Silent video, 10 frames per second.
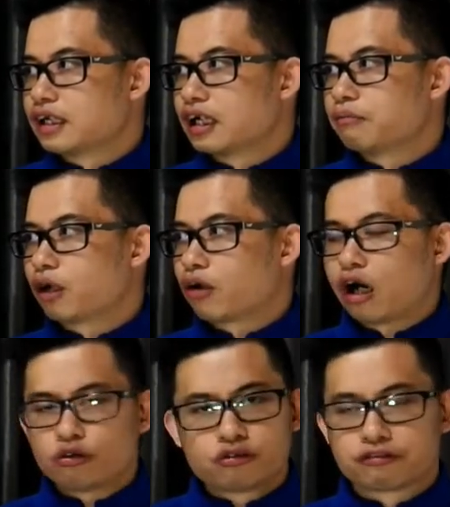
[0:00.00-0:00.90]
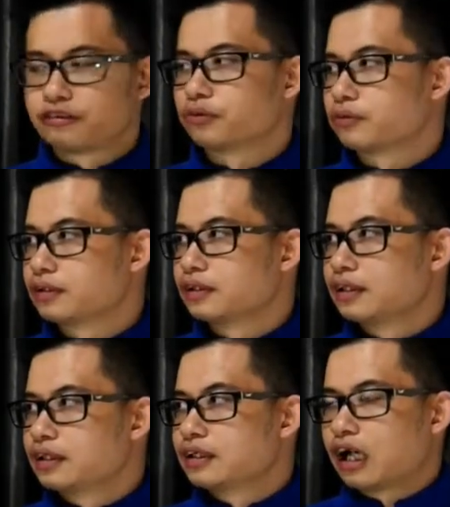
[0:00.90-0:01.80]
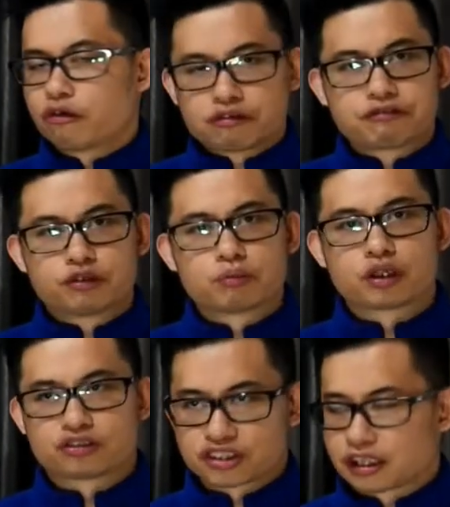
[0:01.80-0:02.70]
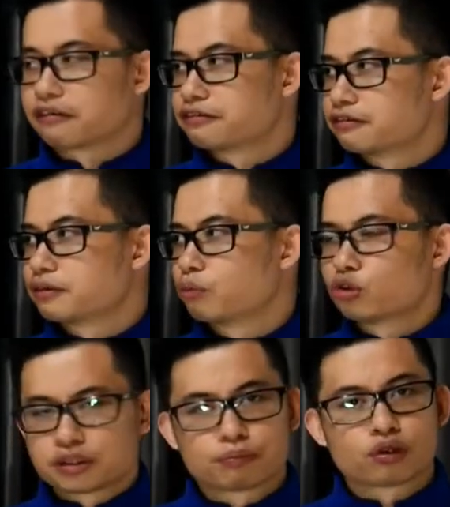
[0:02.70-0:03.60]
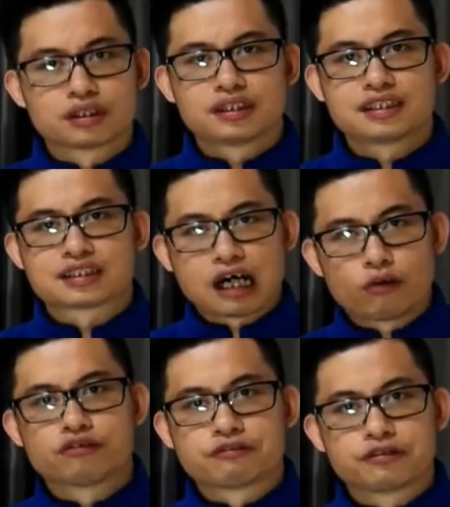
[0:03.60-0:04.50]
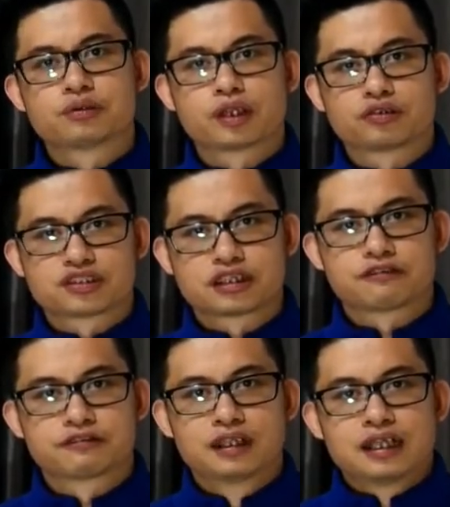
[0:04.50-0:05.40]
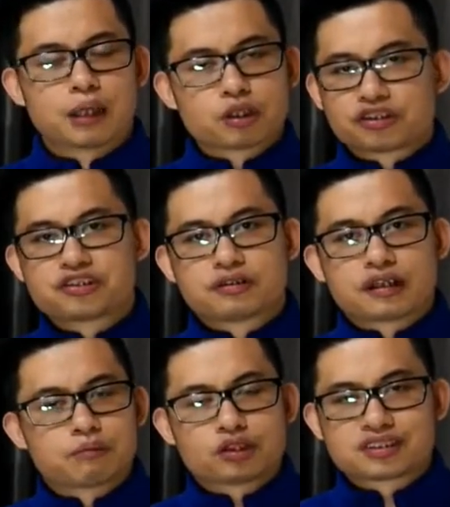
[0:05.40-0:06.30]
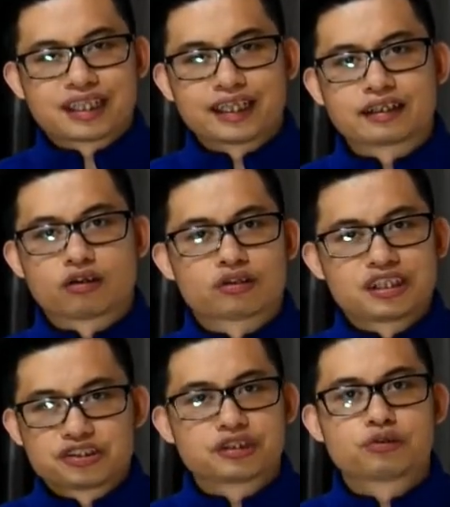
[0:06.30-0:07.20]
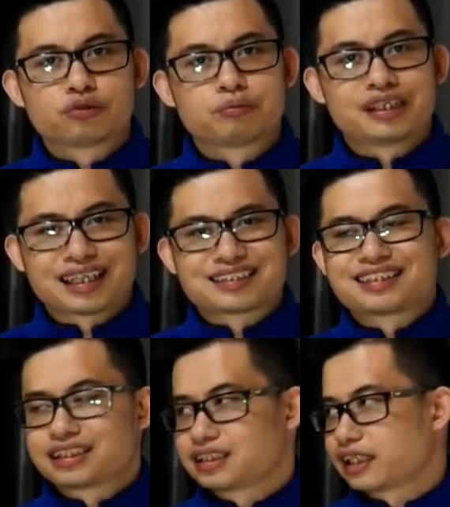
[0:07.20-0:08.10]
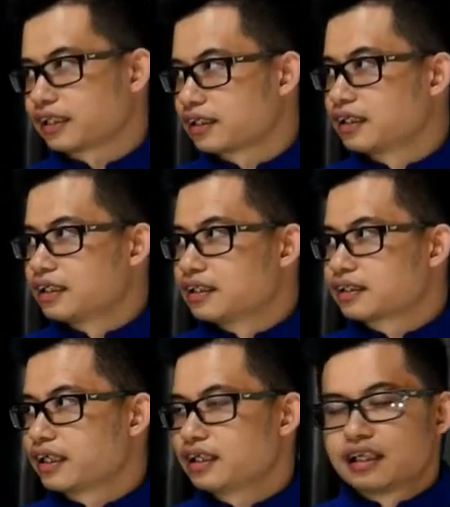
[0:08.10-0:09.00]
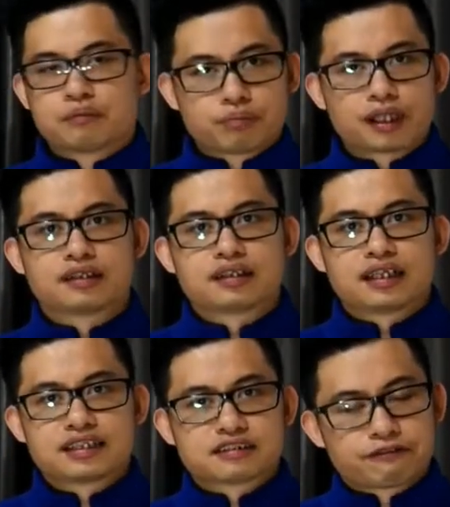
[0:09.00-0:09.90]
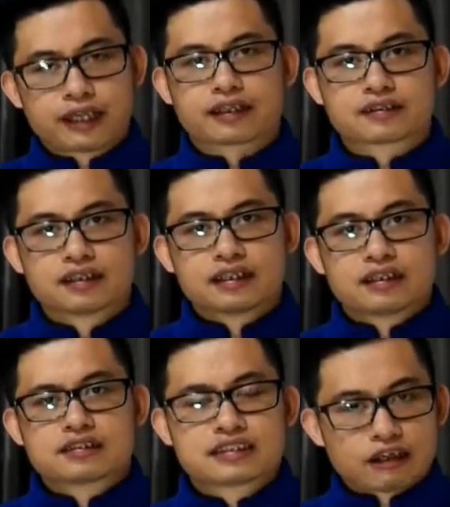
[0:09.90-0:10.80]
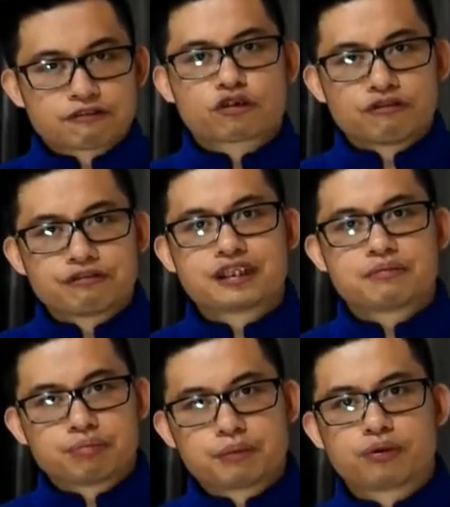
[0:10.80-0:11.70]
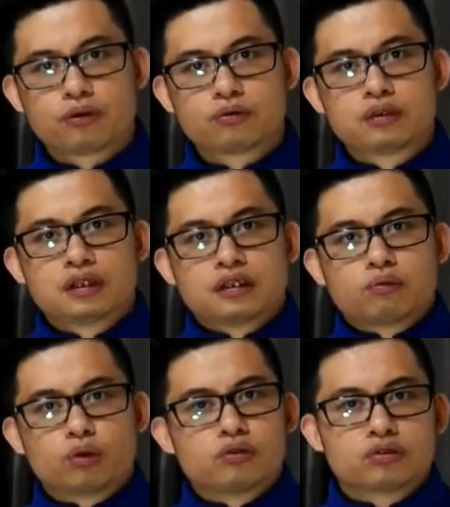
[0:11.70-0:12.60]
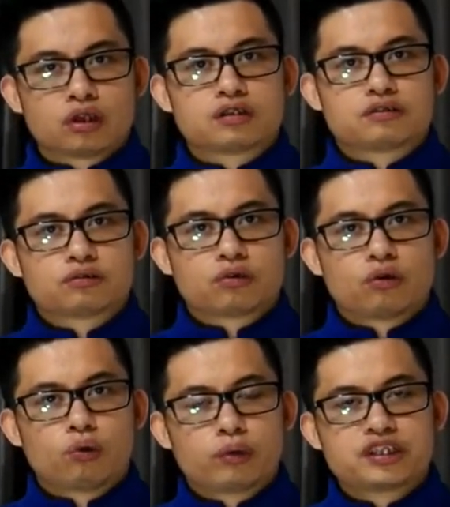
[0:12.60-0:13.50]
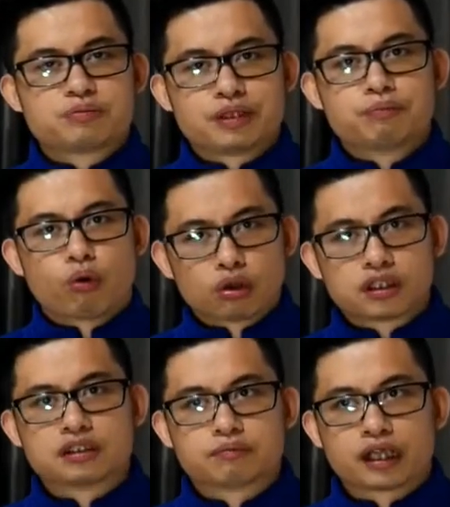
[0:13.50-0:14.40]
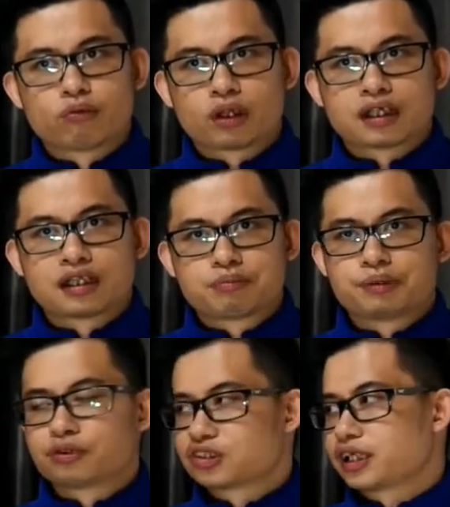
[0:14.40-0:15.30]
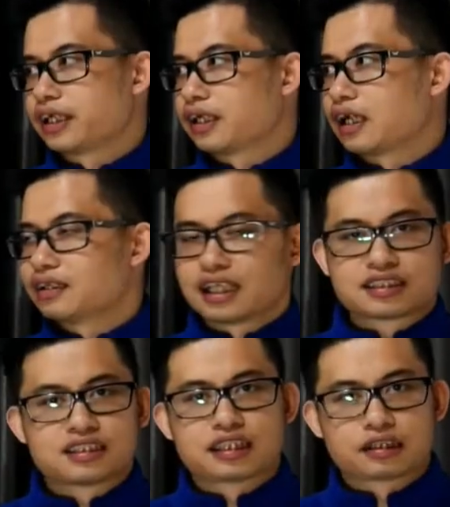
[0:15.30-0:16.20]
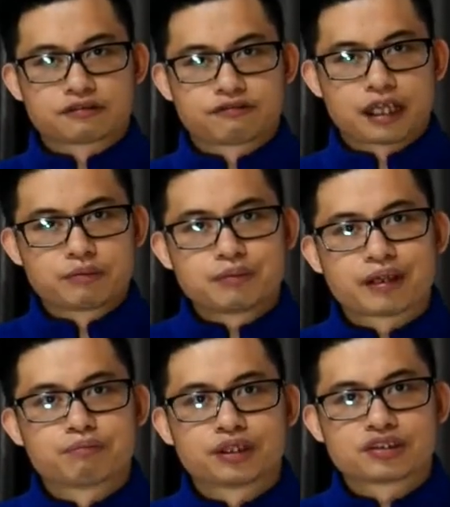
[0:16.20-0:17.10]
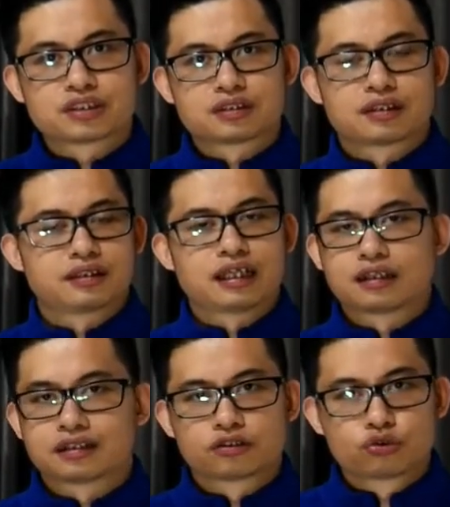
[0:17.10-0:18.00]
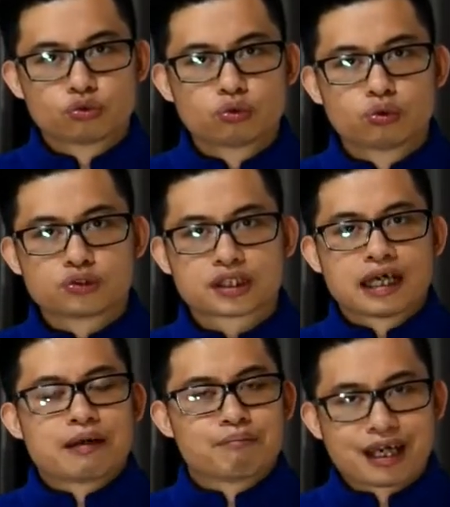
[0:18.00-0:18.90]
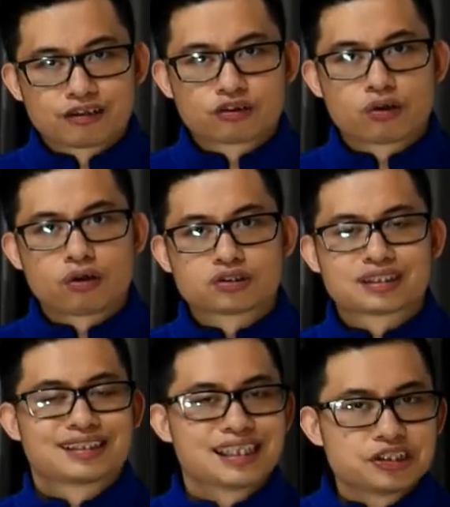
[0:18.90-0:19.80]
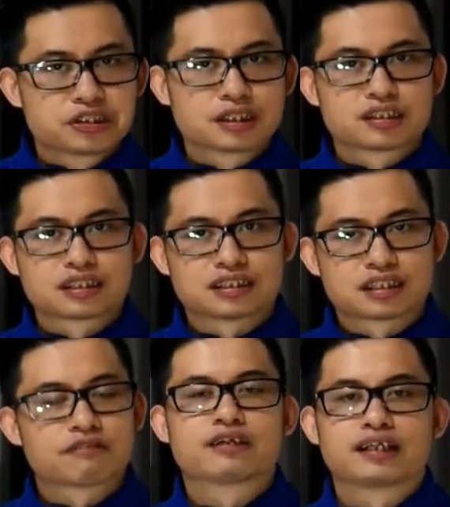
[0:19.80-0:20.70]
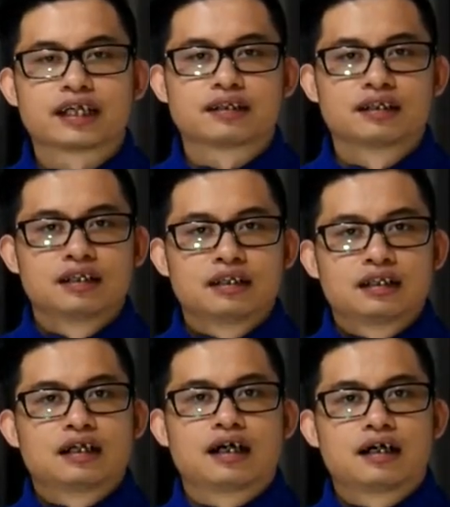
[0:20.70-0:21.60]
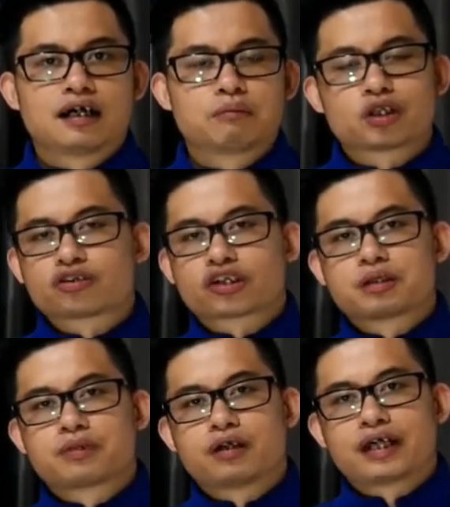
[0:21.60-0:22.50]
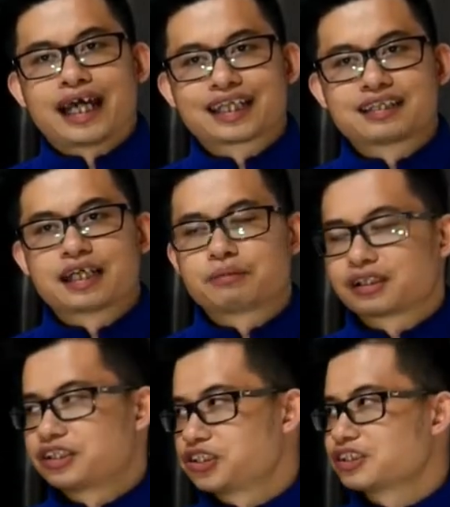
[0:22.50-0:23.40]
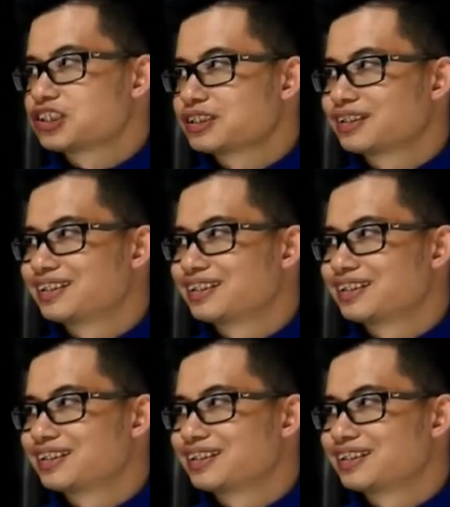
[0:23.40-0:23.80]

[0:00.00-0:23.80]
about how you feel about yourself. Most importantly is how you feel about yourself. I'm not saying or teaching you to be narcissistic, okay? But it's a fact. Self-confident people will not always be bothered by what other people say, unless it's their family members, their gurus, mentors, teachers, and stuff like that. I'm not talking about academic teachers.